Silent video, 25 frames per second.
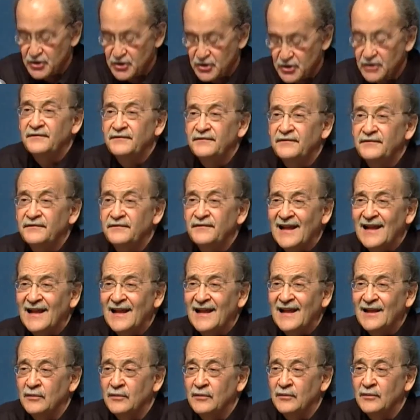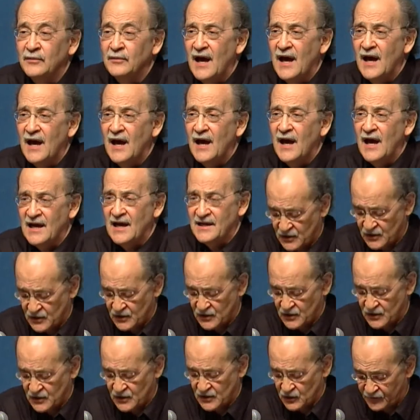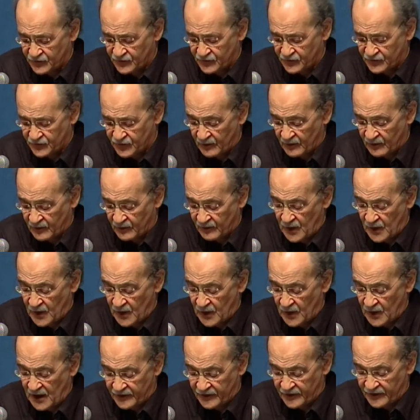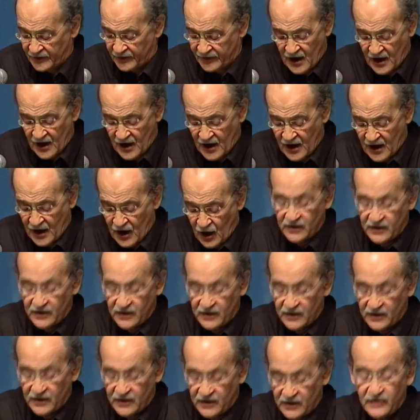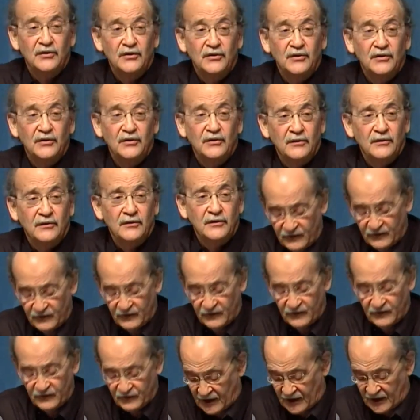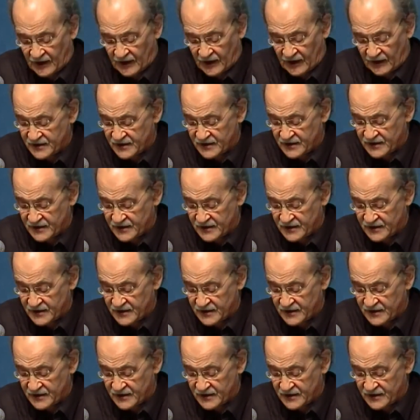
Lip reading: of value as the social form of wealth, which in turn involves